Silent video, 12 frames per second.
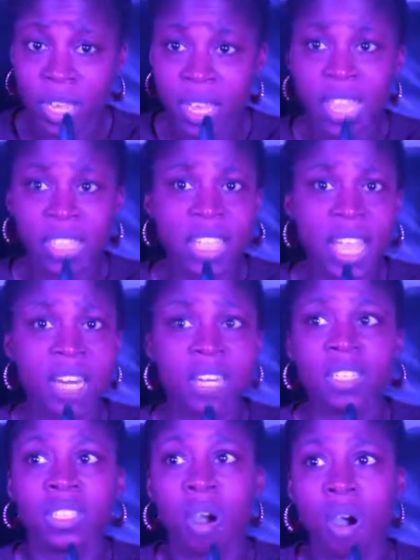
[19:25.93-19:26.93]
educated
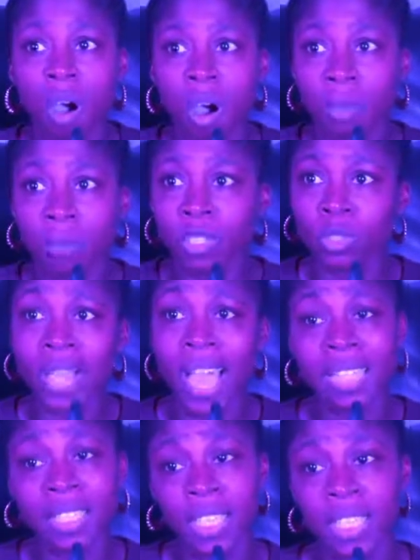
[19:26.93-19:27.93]
us all. But the
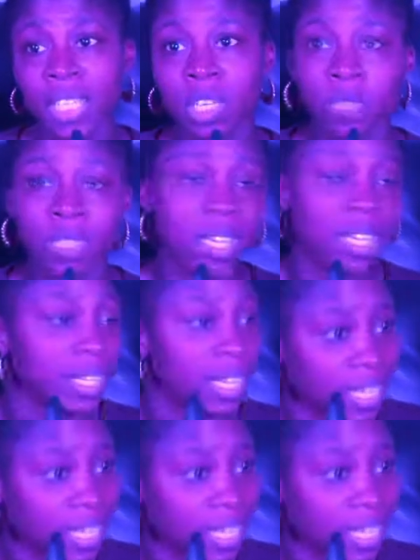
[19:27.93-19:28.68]
reality is he was stuck in that